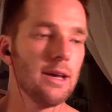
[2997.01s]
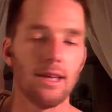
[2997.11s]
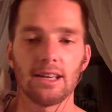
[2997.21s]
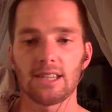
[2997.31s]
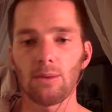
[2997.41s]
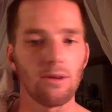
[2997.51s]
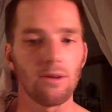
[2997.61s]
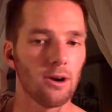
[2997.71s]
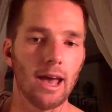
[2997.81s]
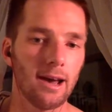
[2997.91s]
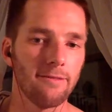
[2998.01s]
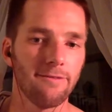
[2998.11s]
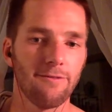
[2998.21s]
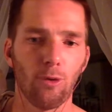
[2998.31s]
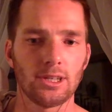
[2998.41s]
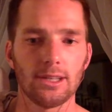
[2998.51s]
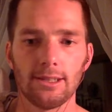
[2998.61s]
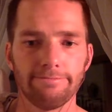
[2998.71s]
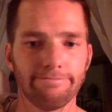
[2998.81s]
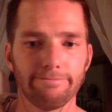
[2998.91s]
Like I said, we already have
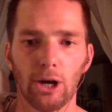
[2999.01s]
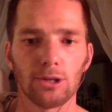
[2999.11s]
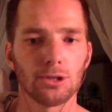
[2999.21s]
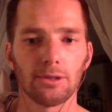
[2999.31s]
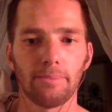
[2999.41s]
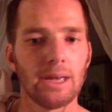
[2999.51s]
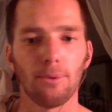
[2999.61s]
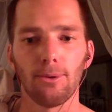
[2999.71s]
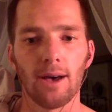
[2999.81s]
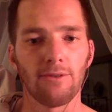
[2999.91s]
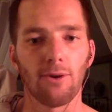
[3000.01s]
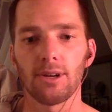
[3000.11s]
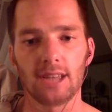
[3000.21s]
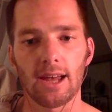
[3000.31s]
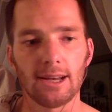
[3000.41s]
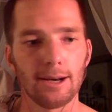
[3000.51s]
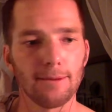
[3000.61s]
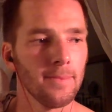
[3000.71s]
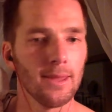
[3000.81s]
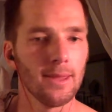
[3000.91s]
1,400 people have already signed up,
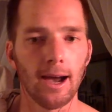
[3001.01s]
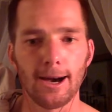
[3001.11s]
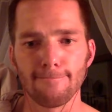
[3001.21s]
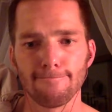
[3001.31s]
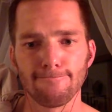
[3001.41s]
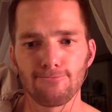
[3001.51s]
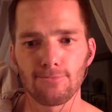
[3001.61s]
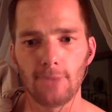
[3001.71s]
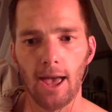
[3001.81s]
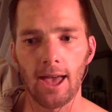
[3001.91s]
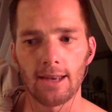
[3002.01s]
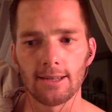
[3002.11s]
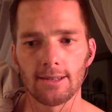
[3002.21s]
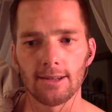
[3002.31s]
and